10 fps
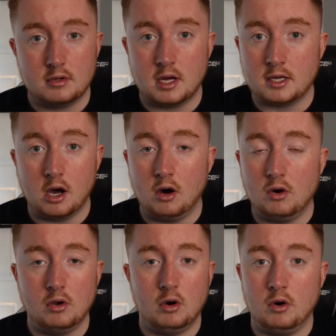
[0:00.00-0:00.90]
a
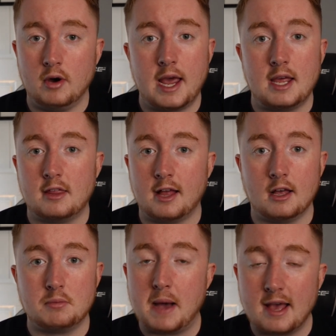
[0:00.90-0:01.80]
goal, or he
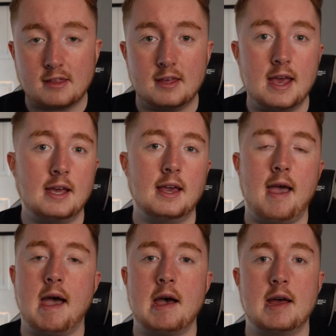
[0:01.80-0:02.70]
starts passing
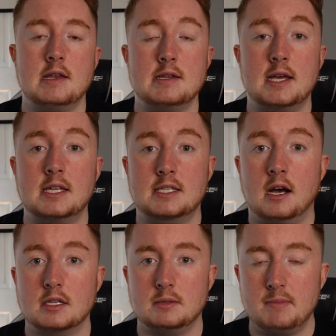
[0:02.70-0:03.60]
and he
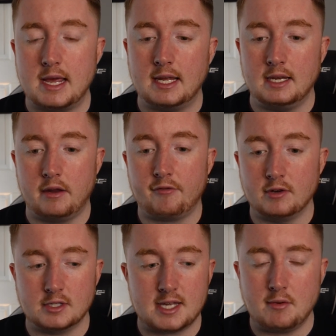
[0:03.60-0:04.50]
starts making a
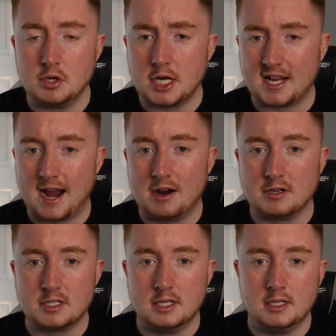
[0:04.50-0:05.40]
difference. Same with Jack
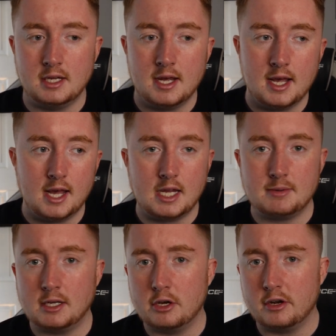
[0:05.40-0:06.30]
Harrison. He's
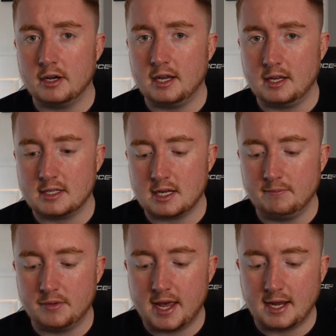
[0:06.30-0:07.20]
been good on
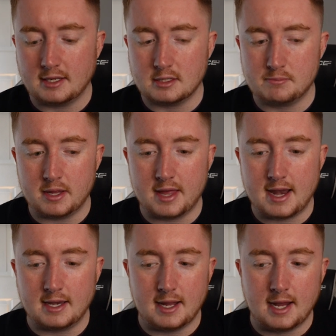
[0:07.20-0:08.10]
some things, but
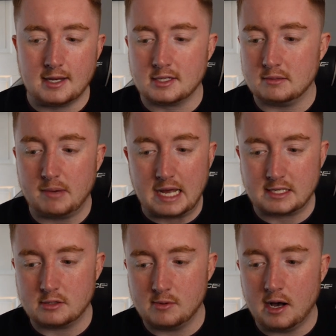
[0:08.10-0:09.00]
then he doesn't
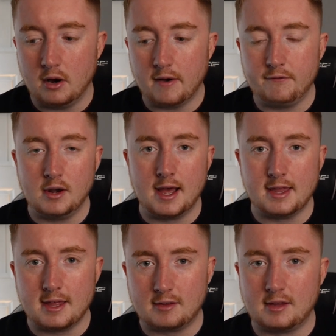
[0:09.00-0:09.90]
pass as well. I feel
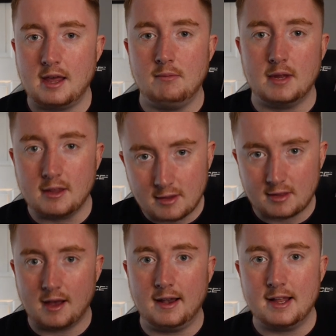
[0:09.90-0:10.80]
like this team needs to
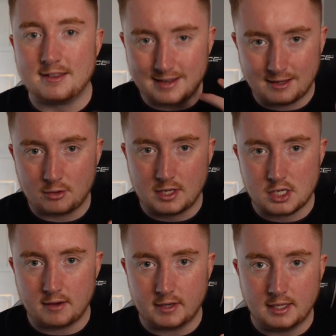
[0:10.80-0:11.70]
start listening to
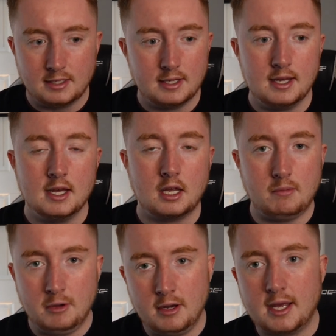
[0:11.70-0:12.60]
each other,
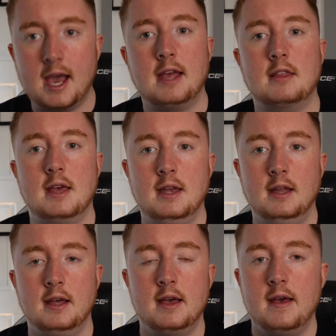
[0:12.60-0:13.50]

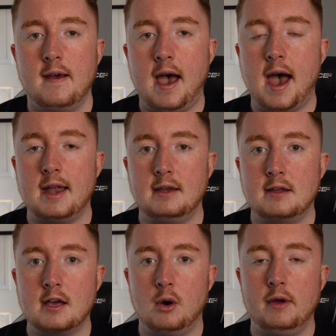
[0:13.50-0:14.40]
communicating,
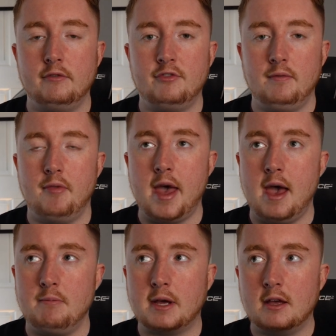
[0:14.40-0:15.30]
and going from
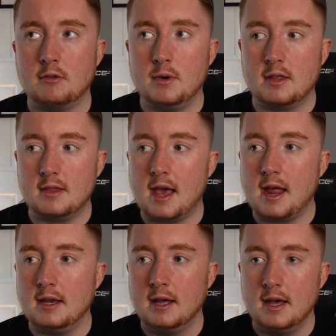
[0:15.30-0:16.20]
there, because we're
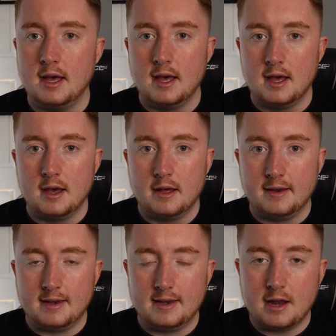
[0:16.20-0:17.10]
sitting
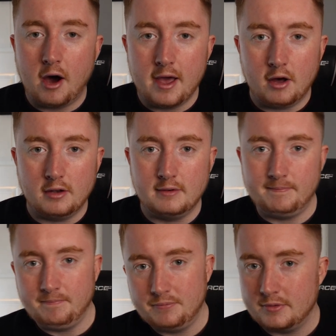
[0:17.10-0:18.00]
nigh
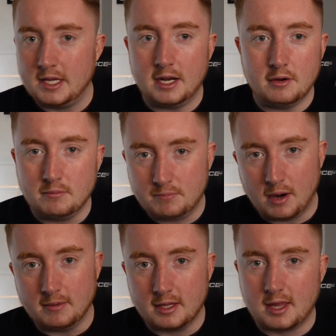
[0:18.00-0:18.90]
on,
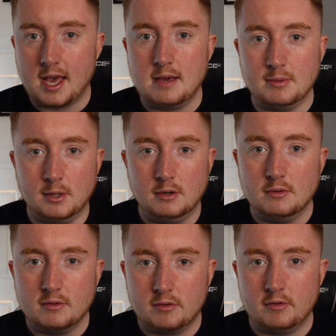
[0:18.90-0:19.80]
bottom of the
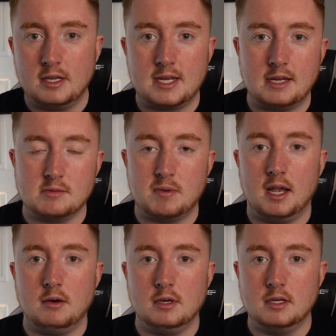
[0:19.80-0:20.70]
table, 3 teams
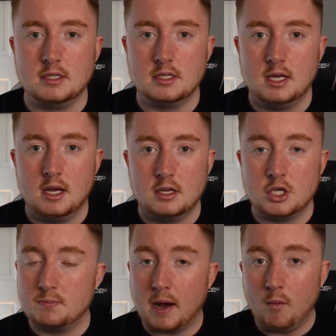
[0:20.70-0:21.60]
below us,
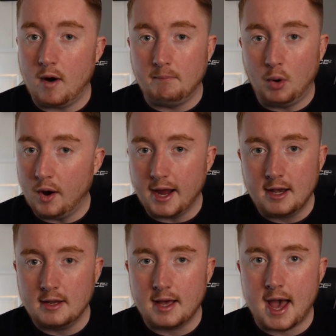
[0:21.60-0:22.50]
just by 1
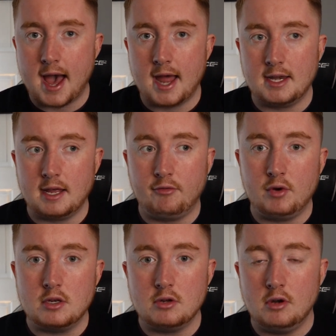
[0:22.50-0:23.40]
point. And if
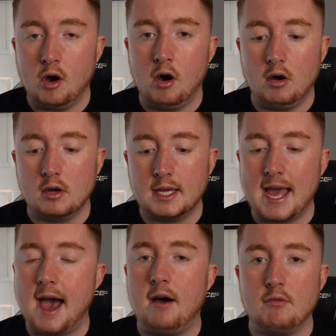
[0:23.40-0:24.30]
we do not
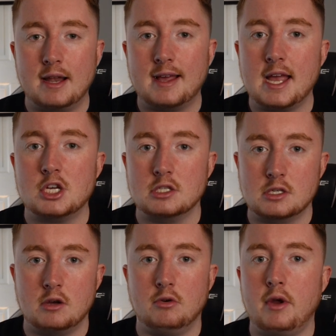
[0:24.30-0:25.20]
get out of relegation
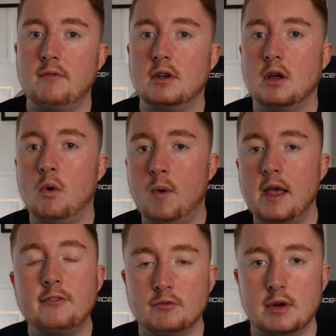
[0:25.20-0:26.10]
zone or even
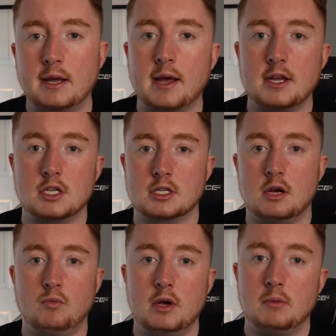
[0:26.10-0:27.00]
away from relegation
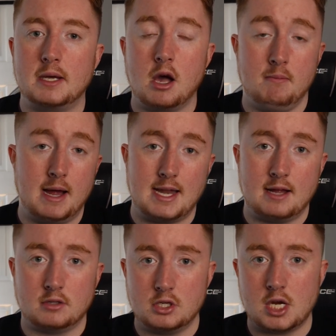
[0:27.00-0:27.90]
zone, we will be going back
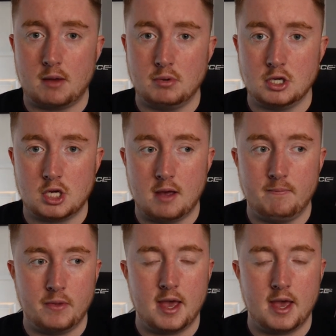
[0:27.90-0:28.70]
down to the Championship.